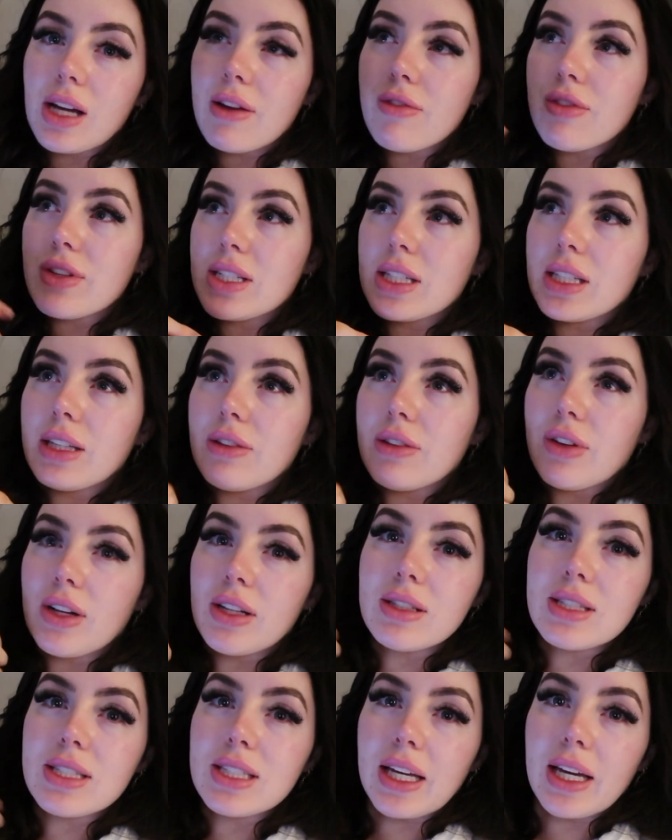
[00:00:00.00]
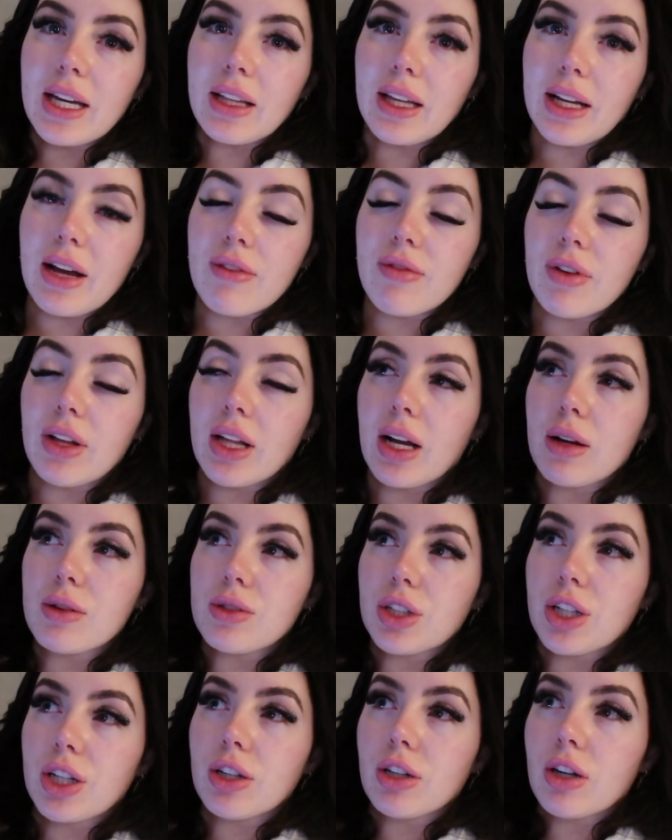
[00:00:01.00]
I physically felt sick. Like I felt like I
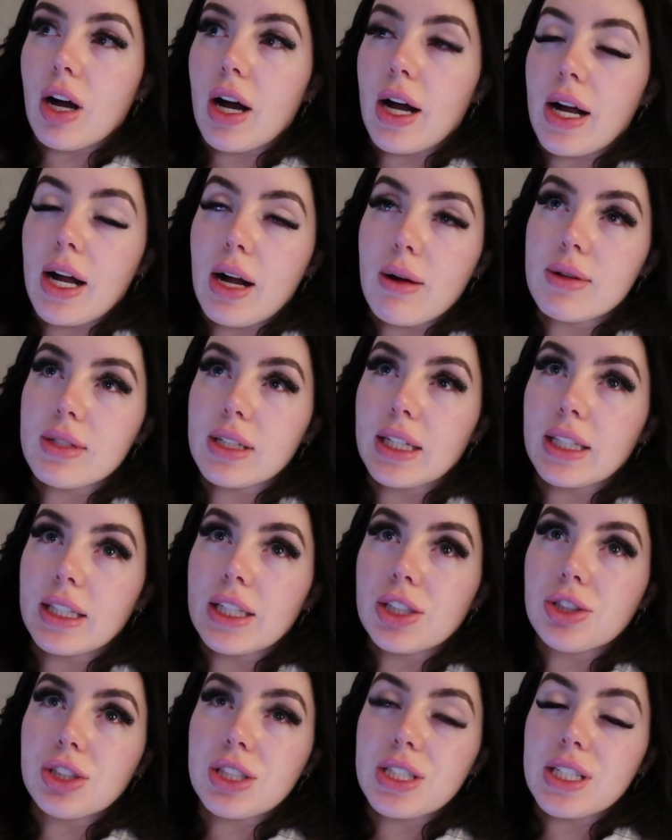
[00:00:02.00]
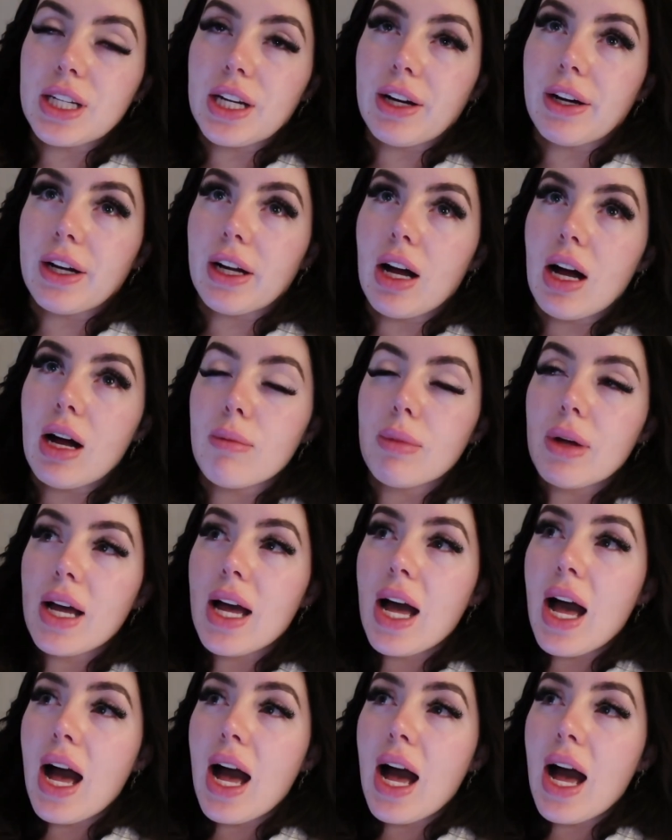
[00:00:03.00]
was gonna cry. I was like literally tearing up.